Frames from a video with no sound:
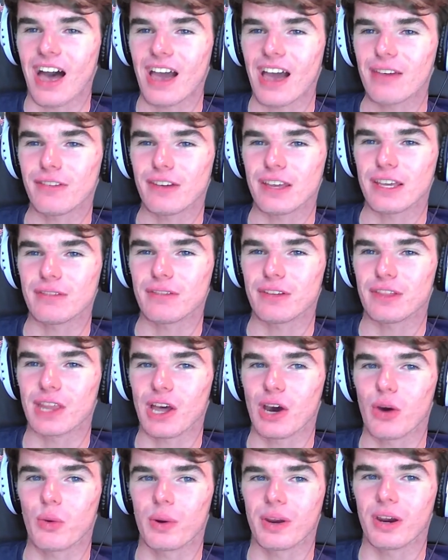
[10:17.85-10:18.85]
even
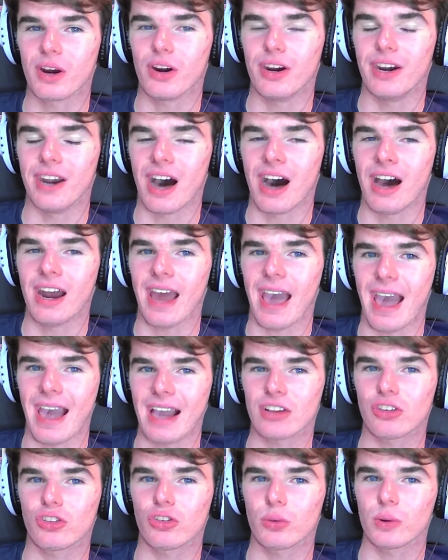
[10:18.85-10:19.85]
though we are not
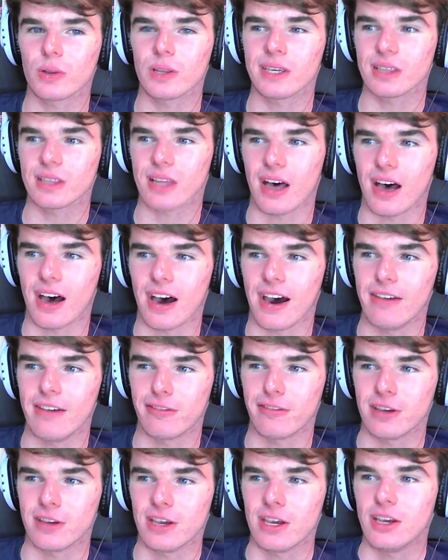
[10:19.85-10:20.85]
actually live.
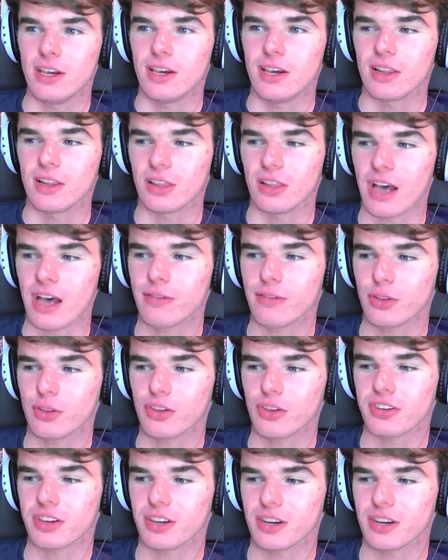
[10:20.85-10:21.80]
Well, live on the Sunday.